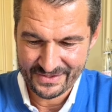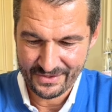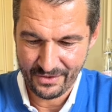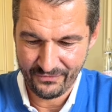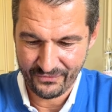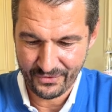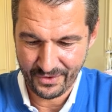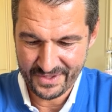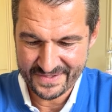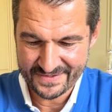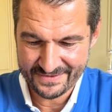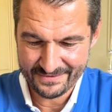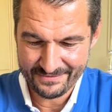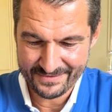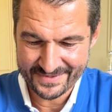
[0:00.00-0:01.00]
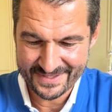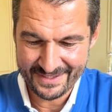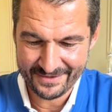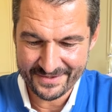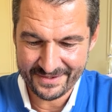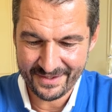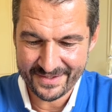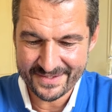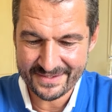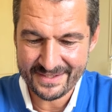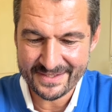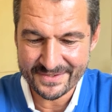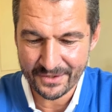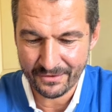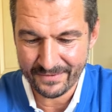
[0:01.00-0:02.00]
Of course, skeletonizing
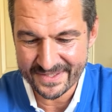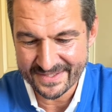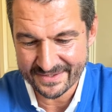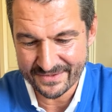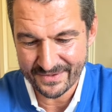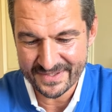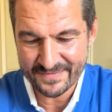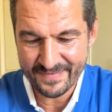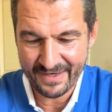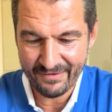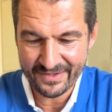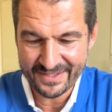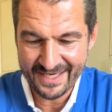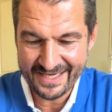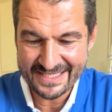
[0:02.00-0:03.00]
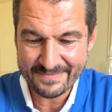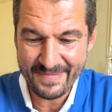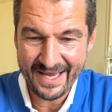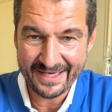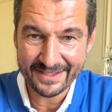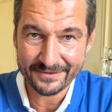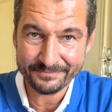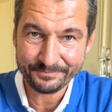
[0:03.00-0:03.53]
needs always a transparent case back.